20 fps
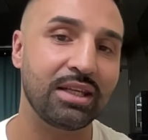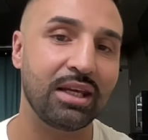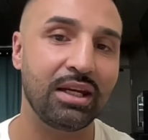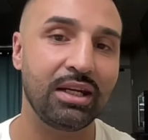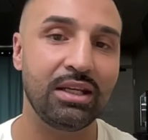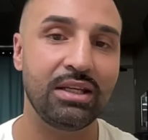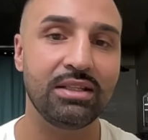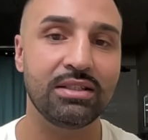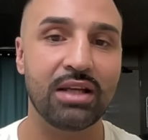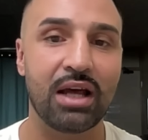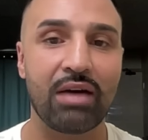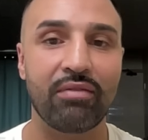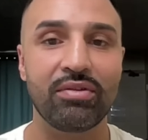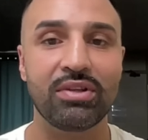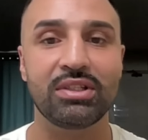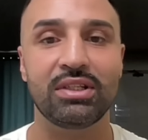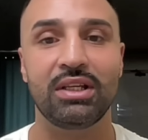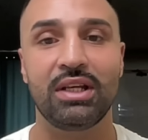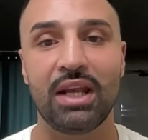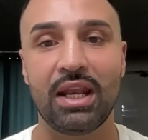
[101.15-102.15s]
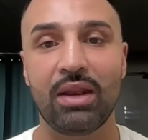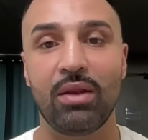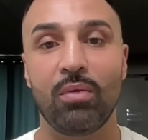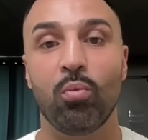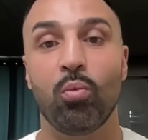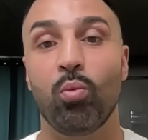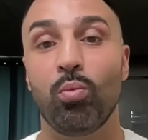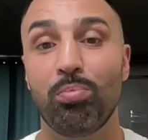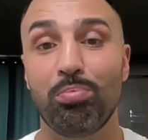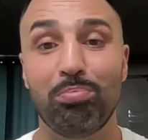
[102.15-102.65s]
and he's obviously
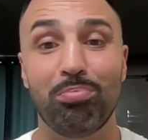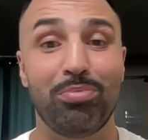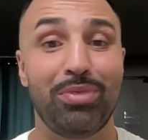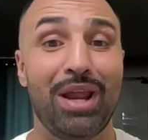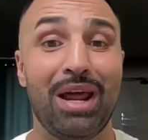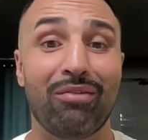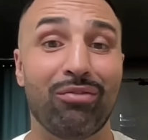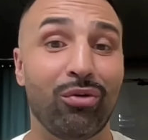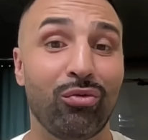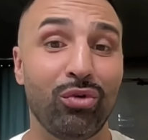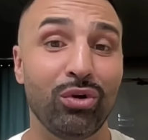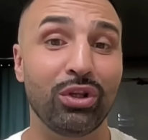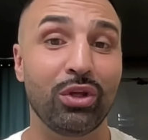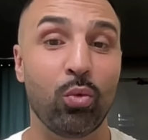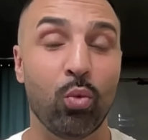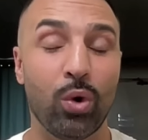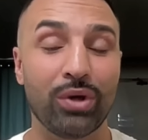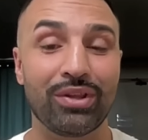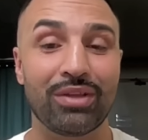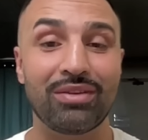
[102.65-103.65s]
never really won